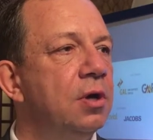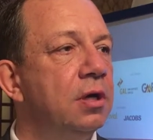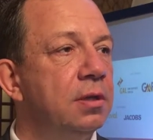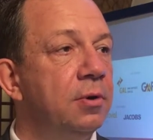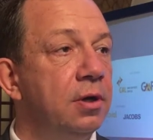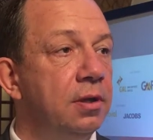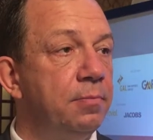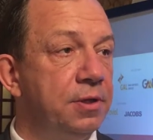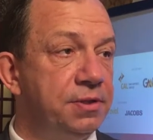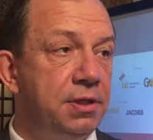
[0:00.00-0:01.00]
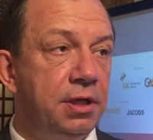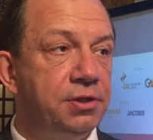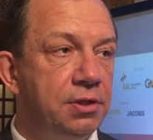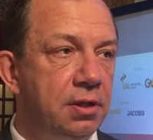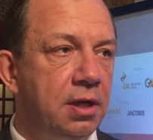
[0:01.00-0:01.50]
talked about in the
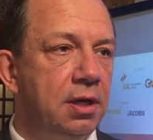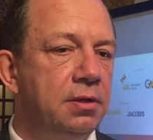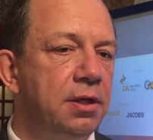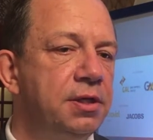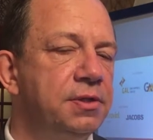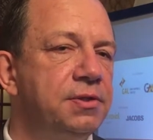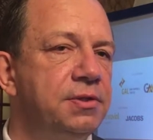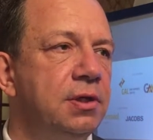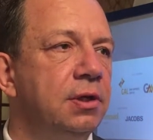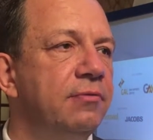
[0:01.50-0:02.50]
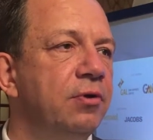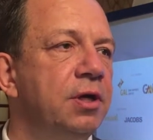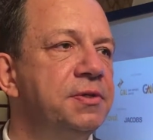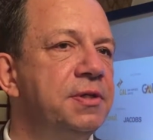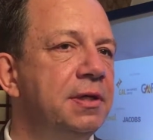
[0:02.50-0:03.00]
presentation that I just delivered
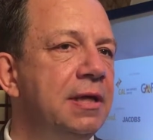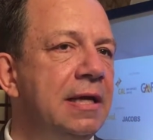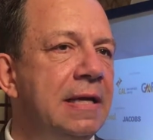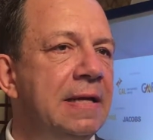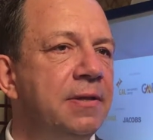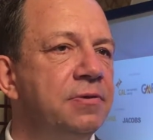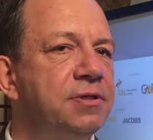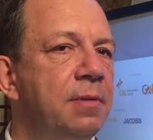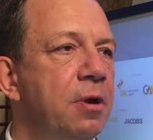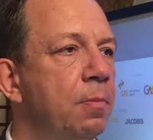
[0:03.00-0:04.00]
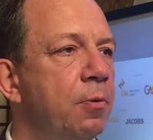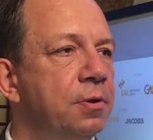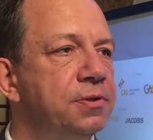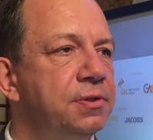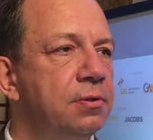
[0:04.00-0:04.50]
is that there's some
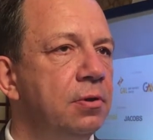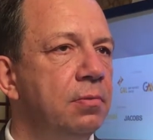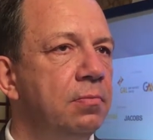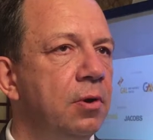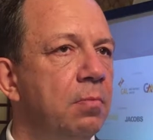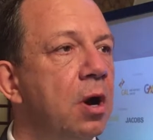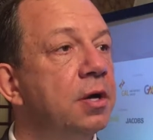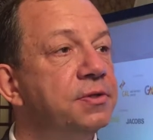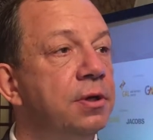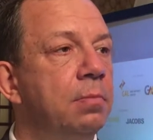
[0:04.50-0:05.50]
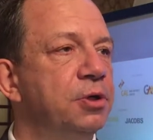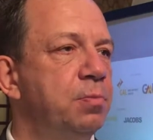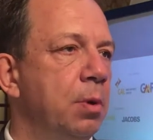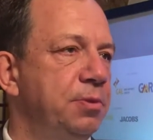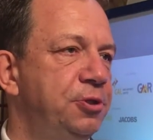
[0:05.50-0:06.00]
airports or markets that are much
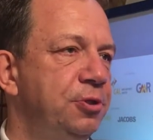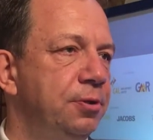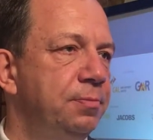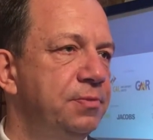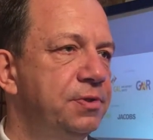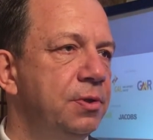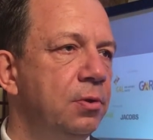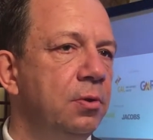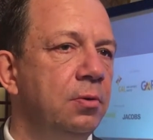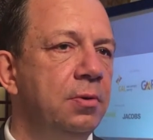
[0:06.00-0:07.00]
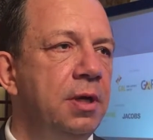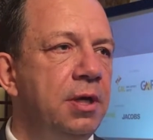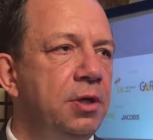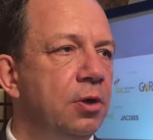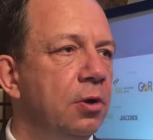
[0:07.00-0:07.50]
more mature. So
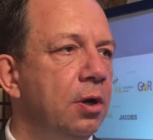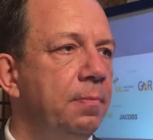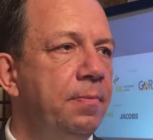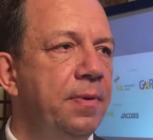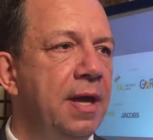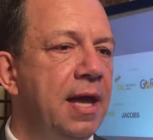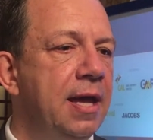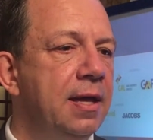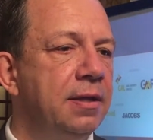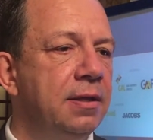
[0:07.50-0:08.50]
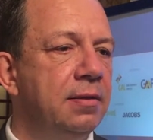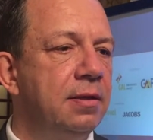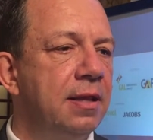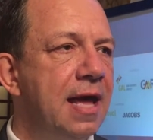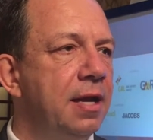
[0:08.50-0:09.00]
Europe
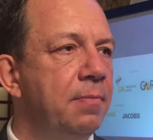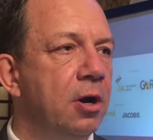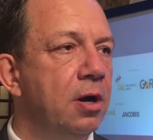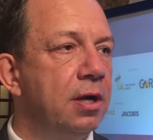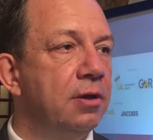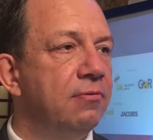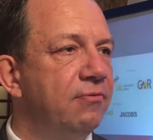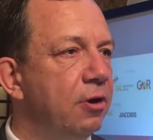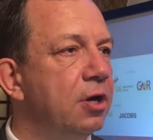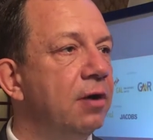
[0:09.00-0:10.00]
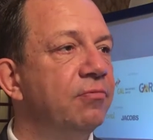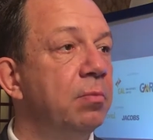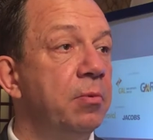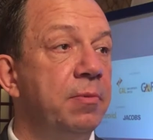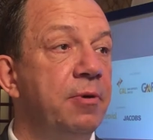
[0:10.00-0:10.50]
and Latin America, they're very
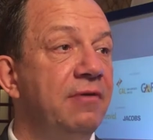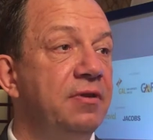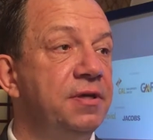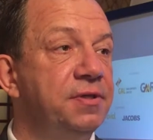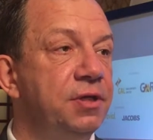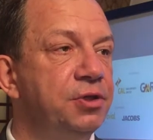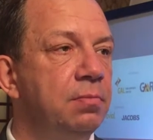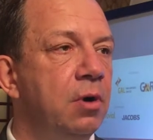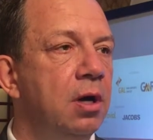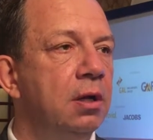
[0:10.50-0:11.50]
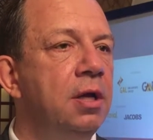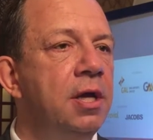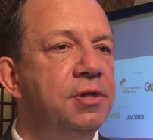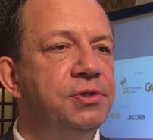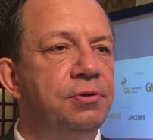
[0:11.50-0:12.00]
comfortable with the privatization model.
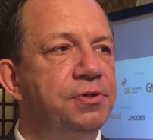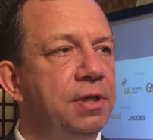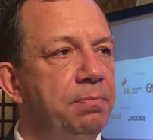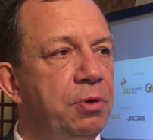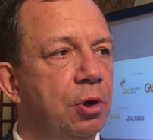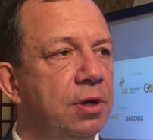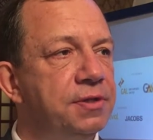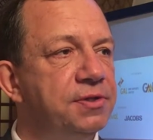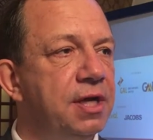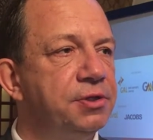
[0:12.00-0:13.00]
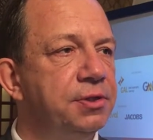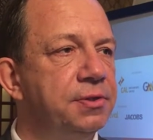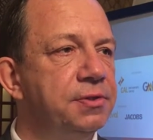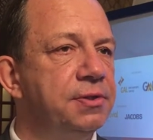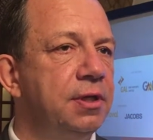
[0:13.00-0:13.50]
So you're seeing pure
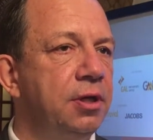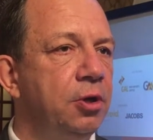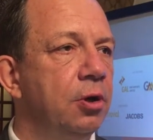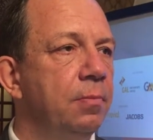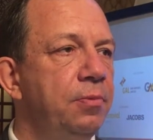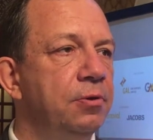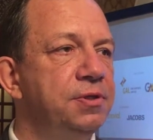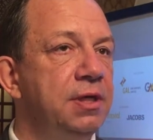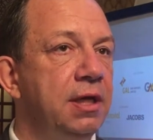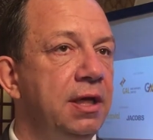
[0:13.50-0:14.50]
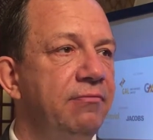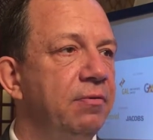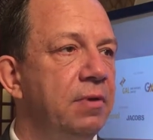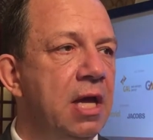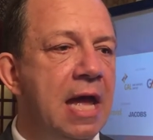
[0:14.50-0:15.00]
concessions, and in Europe you're seeing even